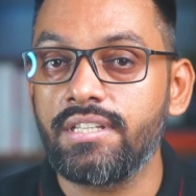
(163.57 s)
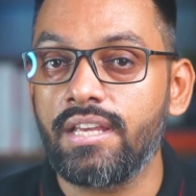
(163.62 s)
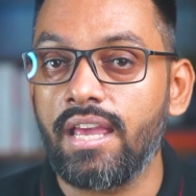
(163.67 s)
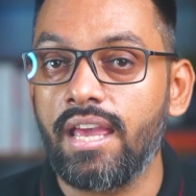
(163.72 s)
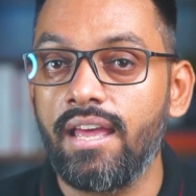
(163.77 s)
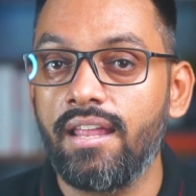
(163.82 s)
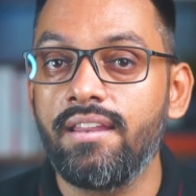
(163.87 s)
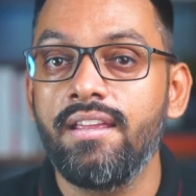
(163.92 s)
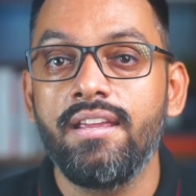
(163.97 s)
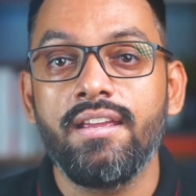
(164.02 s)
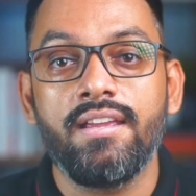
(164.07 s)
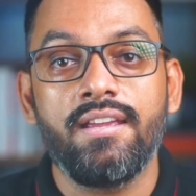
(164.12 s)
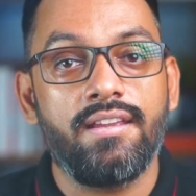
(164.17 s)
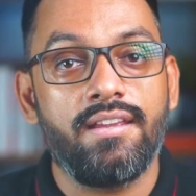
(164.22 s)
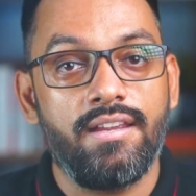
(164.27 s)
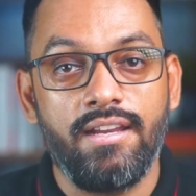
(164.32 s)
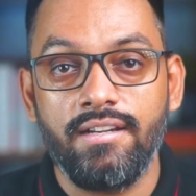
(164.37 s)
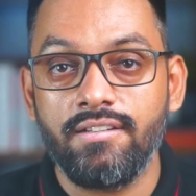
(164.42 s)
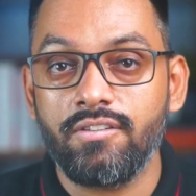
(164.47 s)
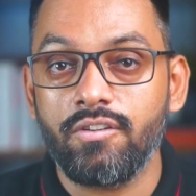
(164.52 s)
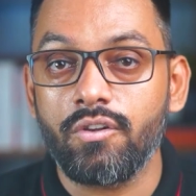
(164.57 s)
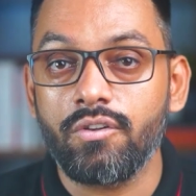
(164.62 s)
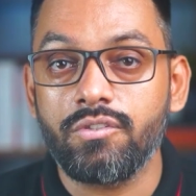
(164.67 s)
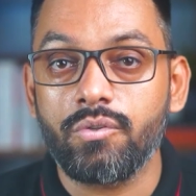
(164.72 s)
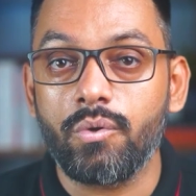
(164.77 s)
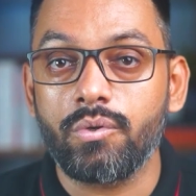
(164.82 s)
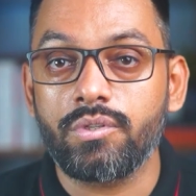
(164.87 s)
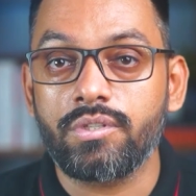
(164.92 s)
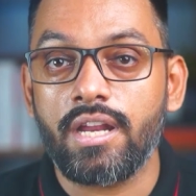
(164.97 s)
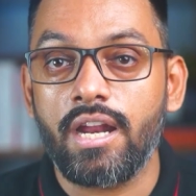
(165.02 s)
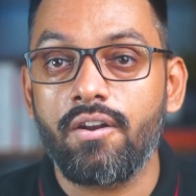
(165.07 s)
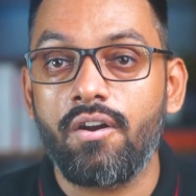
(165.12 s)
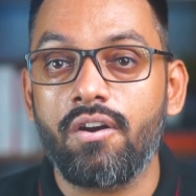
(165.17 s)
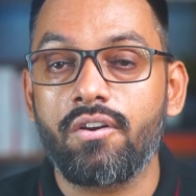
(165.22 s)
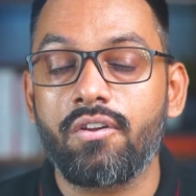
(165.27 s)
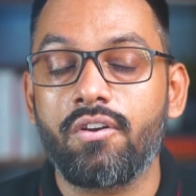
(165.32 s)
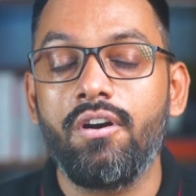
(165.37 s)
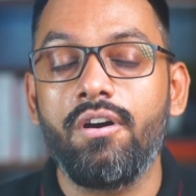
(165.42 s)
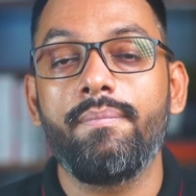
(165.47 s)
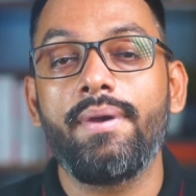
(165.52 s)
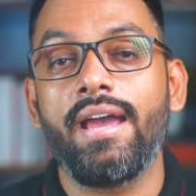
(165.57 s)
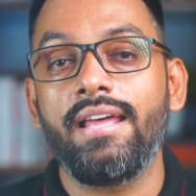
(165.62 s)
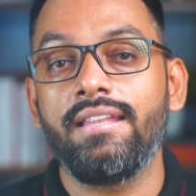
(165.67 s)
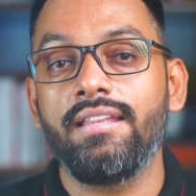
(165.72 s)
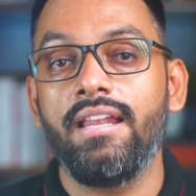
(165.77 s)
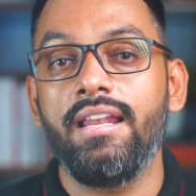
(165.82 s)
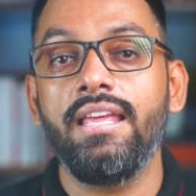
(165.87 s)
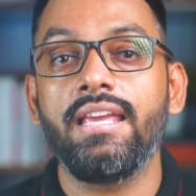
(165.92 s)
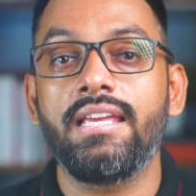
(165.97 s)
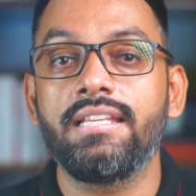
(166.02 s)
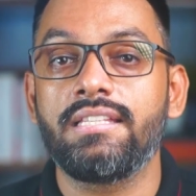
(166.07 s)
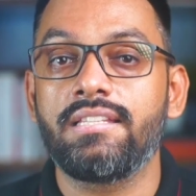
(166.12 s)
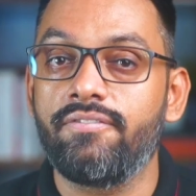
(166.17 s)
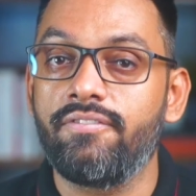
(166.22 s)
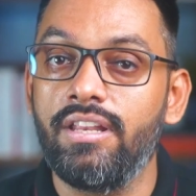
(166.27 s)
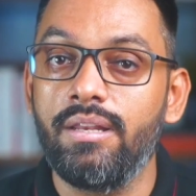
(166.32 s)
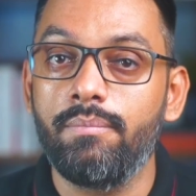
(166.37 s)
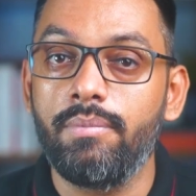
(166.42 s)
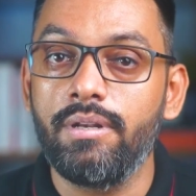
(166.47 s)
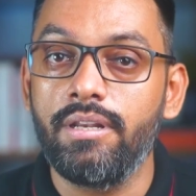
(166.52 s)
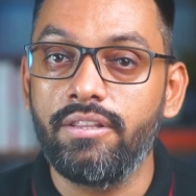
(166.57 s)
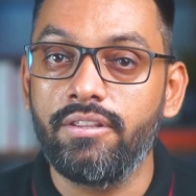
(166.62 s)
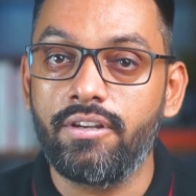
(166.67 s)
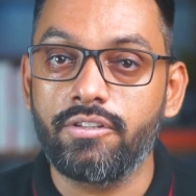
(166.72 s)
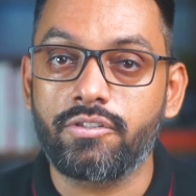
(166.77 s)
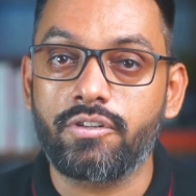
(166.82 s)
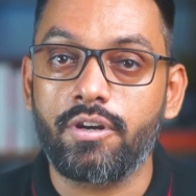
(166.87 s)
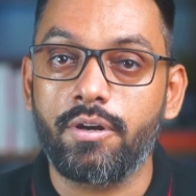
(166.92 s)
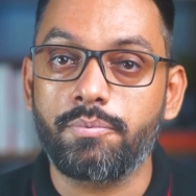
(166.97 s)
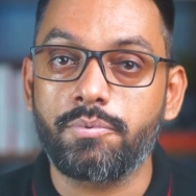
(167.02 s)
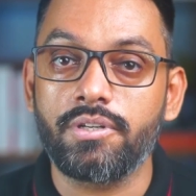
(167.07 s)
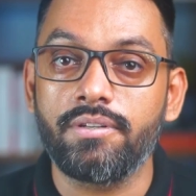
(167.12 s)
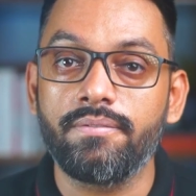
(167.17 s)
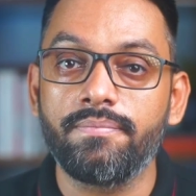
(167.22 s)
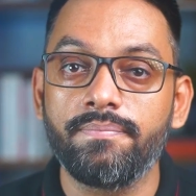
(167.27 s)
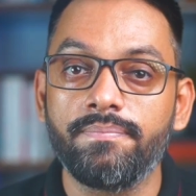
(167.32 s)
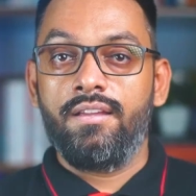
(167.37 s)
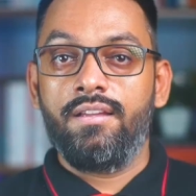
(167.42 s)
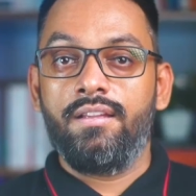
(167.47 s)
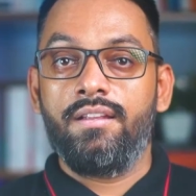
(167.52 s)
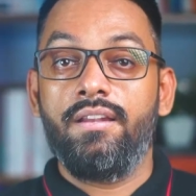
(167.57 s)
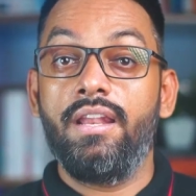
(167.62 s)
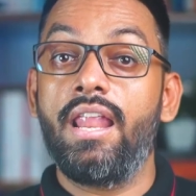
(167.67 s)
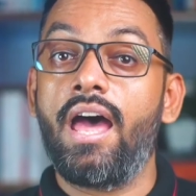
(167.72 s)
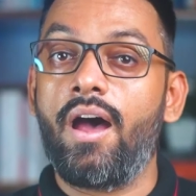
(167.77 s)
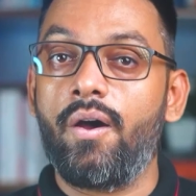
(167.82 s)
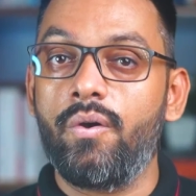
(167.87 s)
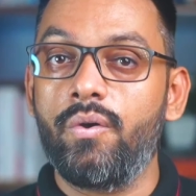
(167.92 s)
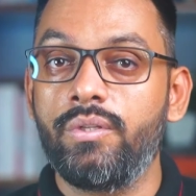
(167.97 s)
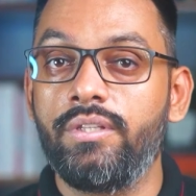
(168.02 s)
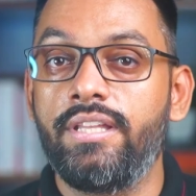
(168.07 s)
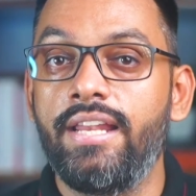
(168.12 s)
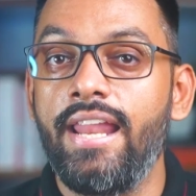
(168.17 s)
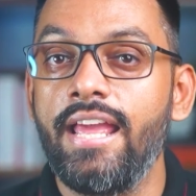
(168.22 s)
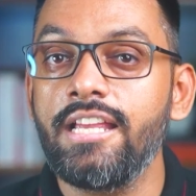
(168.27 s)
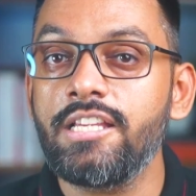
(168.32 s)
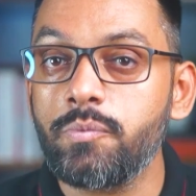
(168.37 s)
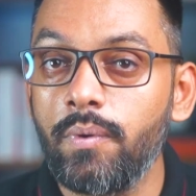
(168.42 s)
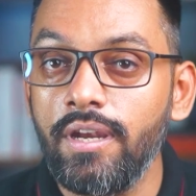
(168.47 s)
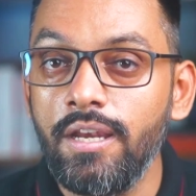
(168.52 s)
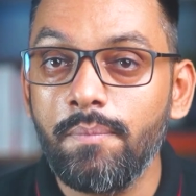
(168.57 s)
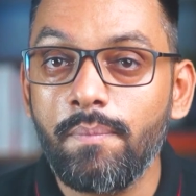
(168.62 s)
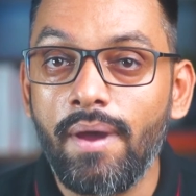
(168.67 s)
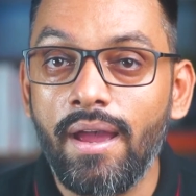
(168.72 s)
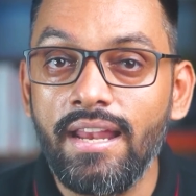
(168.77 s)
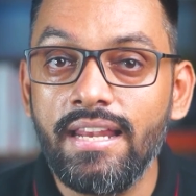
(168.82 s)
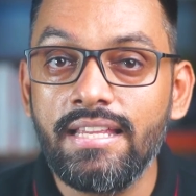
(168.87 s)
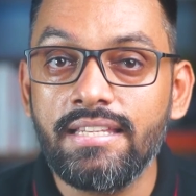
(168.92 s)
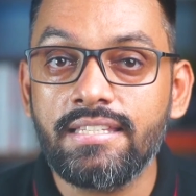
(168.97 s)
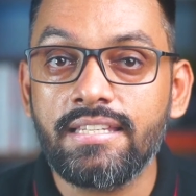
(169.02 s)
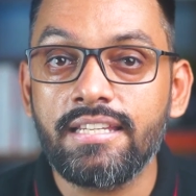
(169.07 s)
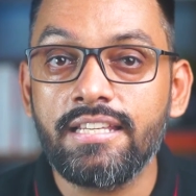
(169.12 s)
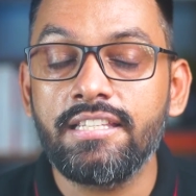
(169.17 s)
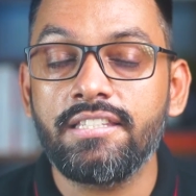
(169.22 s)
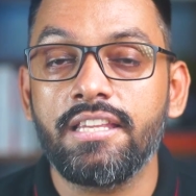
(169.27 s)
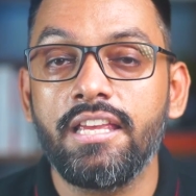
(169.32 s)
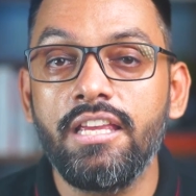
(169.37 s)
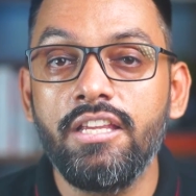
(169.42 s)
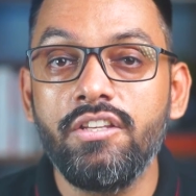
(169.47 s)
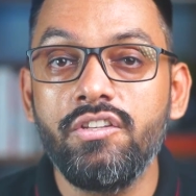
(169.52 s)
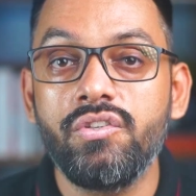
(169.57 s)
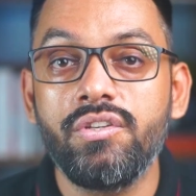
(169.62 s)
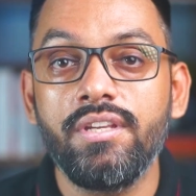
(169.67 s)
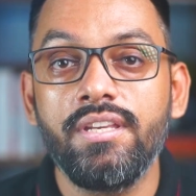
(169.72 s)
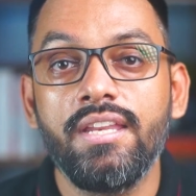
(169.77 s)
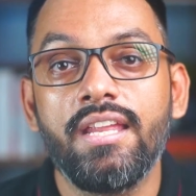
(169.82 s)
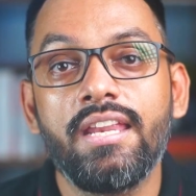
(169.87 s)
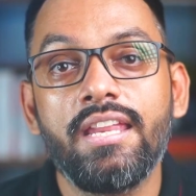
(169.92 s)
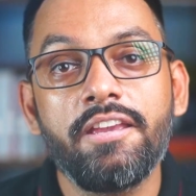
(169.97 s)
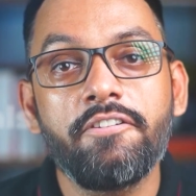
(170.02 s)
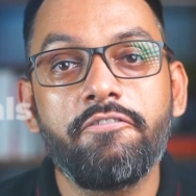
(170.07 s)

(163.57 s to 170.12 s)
again, it's on sourcecad.com and the link is available in the description. Now, the next one in my list is engineering